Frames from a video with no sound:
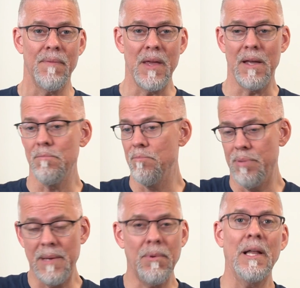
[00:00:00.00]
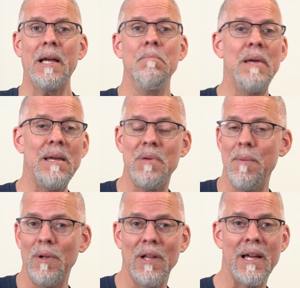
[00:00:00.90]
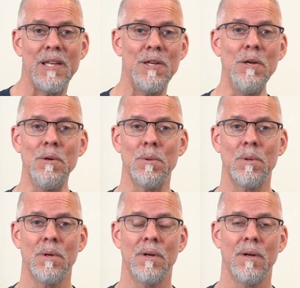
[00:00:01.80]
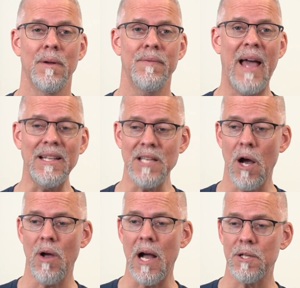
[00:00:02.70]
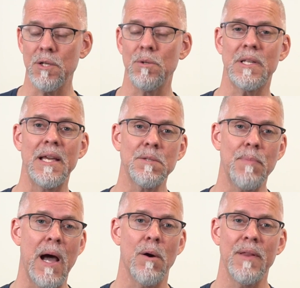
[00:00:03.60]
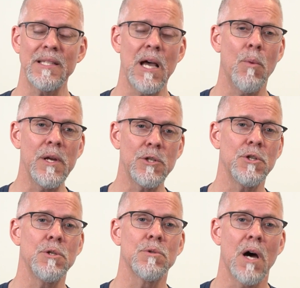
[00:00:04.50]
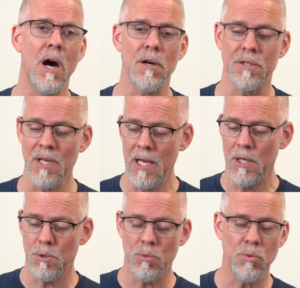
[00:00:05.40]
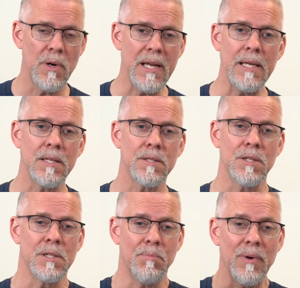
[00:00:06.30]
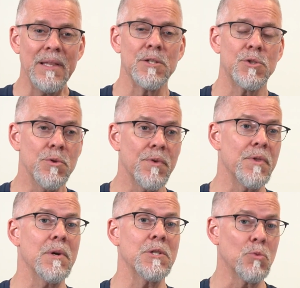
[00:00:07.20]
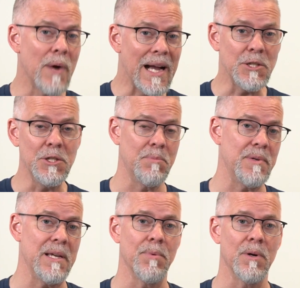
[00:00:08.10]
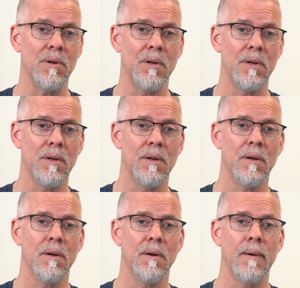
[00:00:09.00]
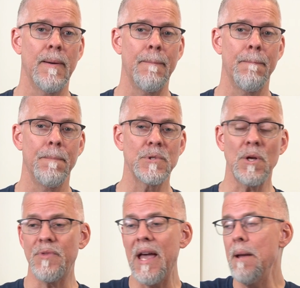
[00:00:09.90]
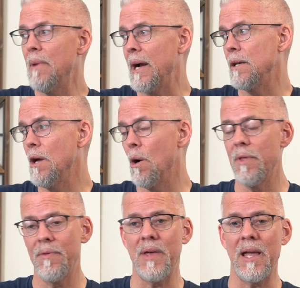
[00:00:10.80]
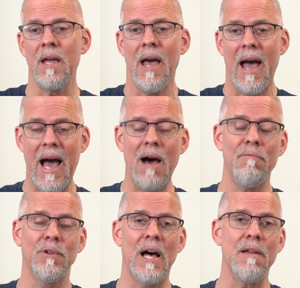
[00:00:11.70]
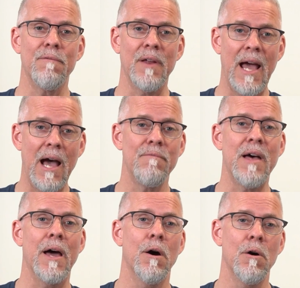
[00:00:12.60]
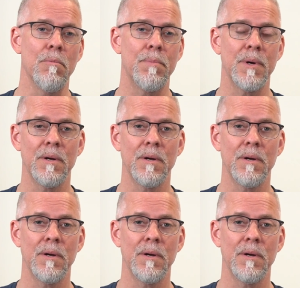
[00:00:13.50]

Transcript: eh, people like me, people like you. That's how God used his power, and that's how we should use ours to, re, to, to bring this truth of the resurrection to people so that they might know that they have life and have that hope.